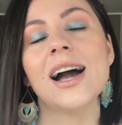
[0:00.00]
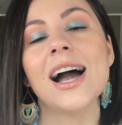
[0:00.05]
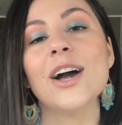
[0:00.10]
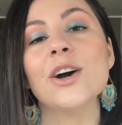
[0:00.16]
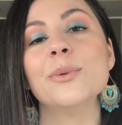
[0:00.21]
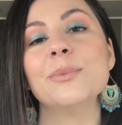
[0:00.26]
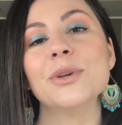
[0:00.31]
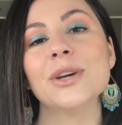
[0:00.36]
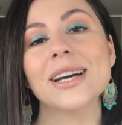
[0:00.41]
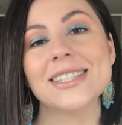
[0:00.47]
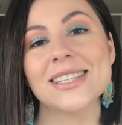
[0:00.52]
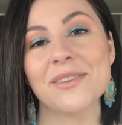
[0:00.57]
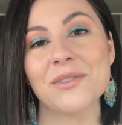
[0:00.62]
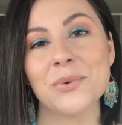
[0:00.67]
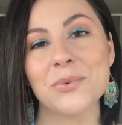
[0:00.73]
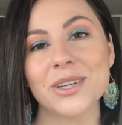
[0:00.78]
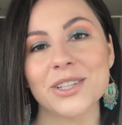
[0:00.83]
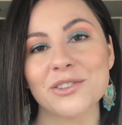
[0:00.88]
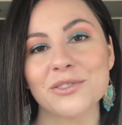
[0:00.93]
I hope you guys have
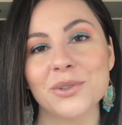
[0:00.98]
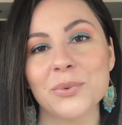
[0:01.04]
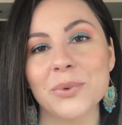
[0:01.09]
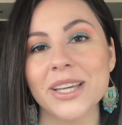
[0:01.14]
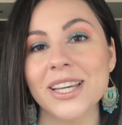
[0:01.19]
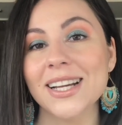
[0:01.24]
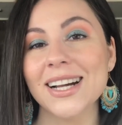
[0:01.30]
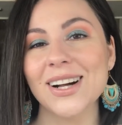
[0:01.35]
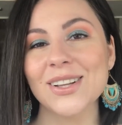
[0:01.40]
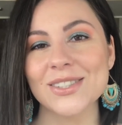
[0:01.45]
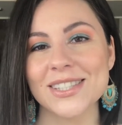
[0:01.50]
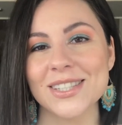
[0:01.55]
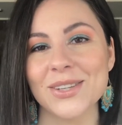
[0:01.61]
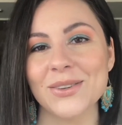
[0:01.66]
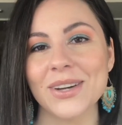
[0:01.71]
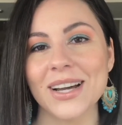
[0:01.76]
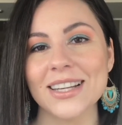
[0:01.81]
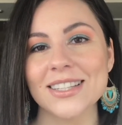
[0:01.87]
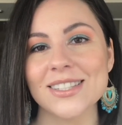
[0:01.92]
a wonderful week. I'll see
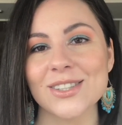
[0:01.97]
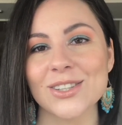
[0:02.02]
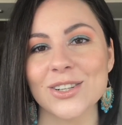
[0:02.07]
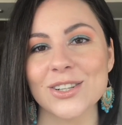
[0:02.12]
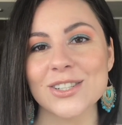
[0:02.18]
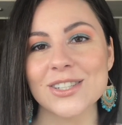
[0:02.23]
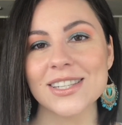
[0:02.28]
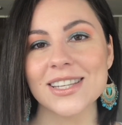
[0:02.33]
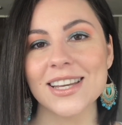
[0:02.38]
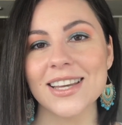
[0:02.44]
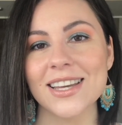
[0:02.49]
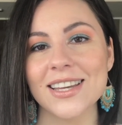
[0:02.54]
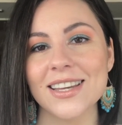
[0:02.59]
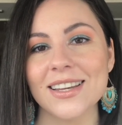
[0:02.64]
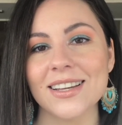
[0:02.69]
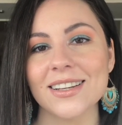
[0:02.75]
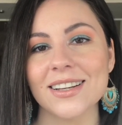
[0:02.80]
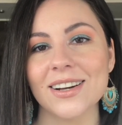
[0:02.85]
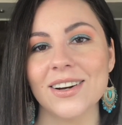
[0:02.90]
you guys Thursday